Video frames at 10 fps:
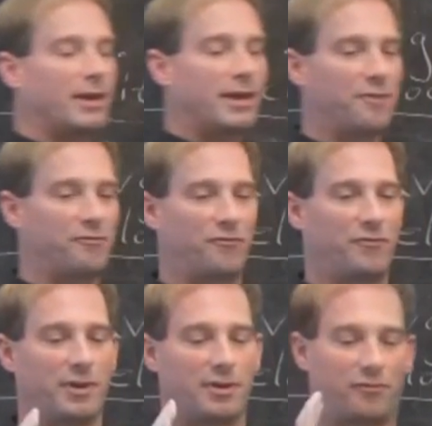If,
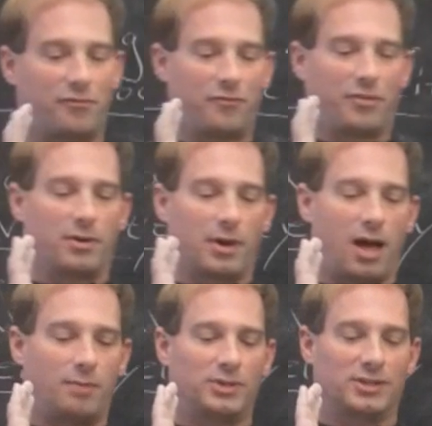if the
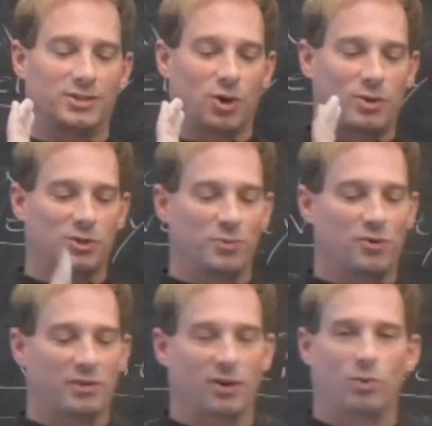object is always
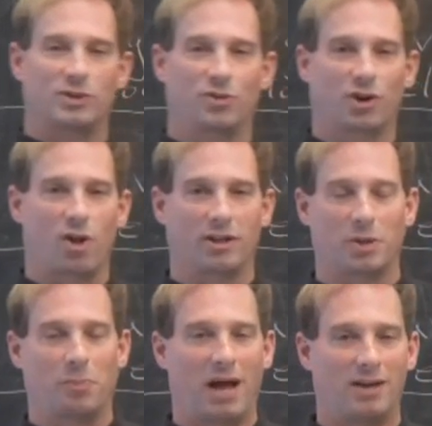moving in what you're calling
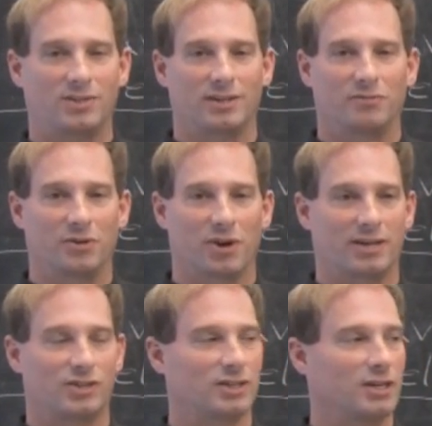the positive
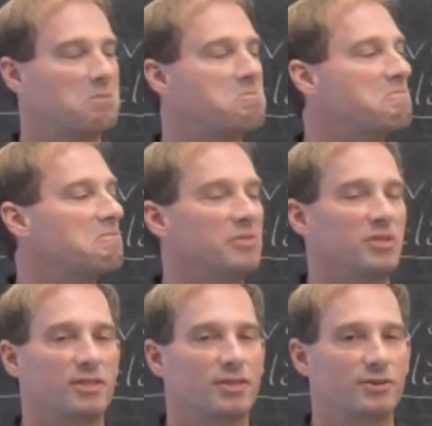direction,
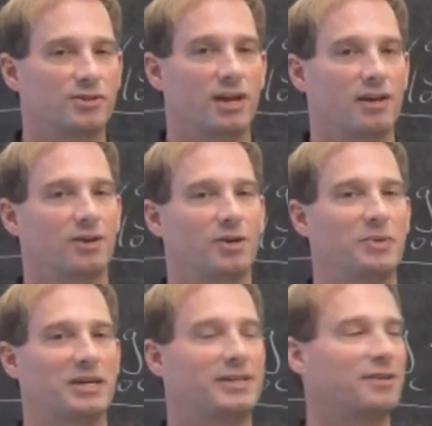there's not going to
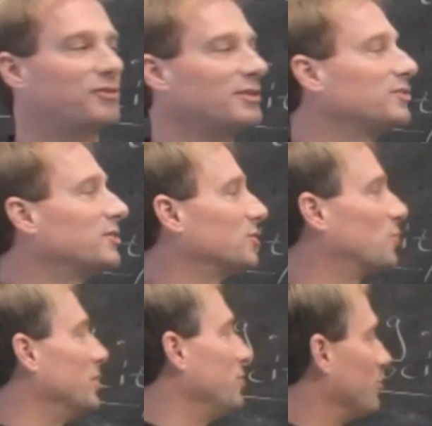be a difference. It's
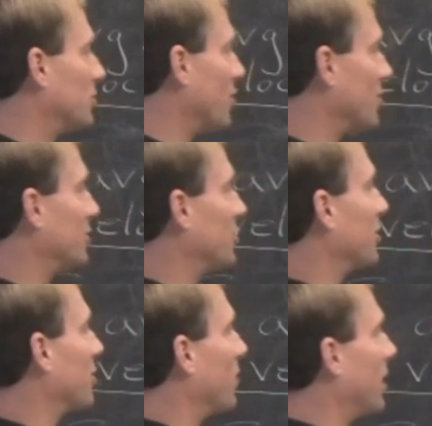when you start
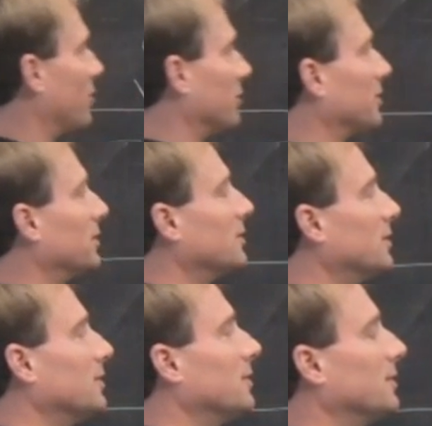turning around
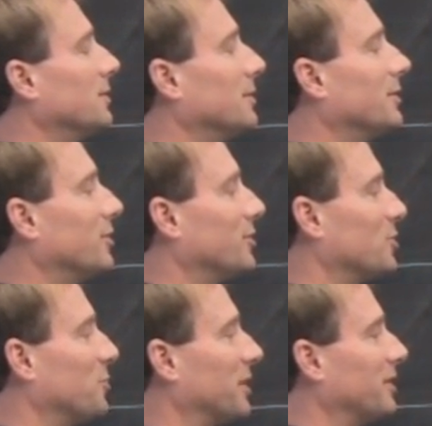that
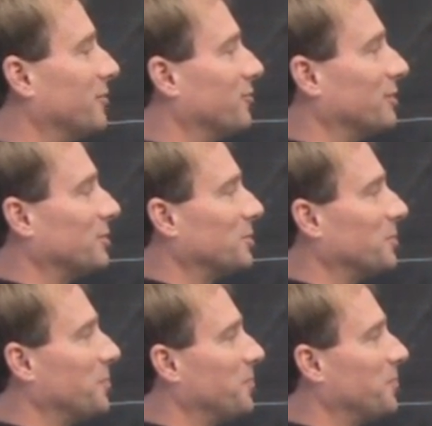there's a big difference.